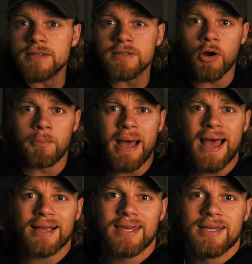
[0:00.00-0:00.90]
So I'm
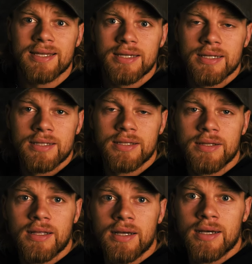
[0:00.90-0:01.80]
back.
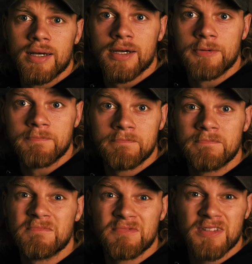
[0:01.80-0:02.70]

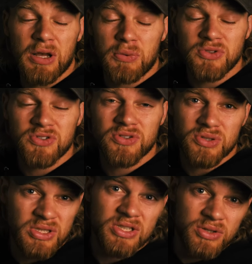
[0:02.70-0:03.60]
That
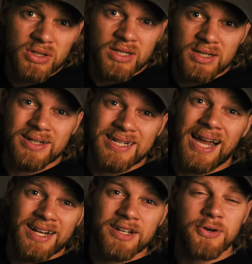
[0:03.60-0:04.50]
was
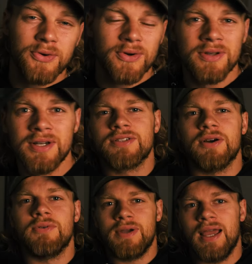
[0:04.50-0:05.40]
kind of cool.
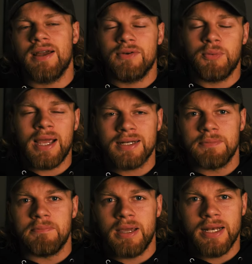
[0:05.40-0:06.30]
So we
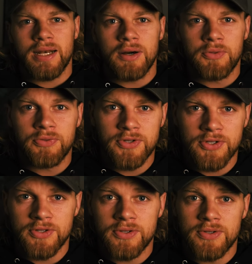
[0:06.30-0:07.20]
actually made it out
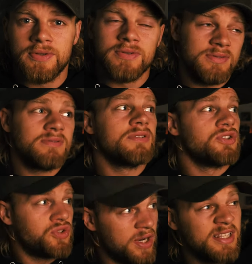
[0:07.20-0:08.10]
to the
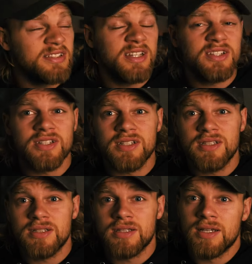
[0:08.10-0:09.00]
train
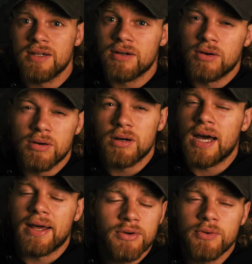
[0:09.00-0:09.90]
station,
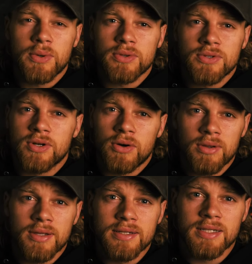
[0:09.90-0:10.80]
or I don't know what to
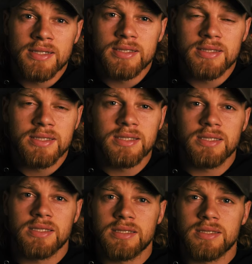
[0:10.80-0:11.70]
call it.
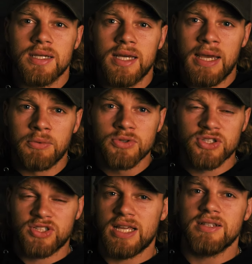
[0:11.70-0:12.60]
It was
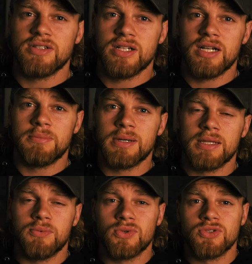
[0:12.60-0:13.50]
a station there,
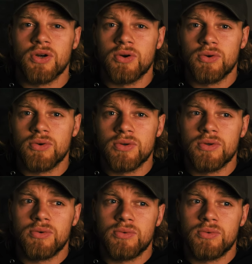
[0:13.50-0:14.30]
but there was no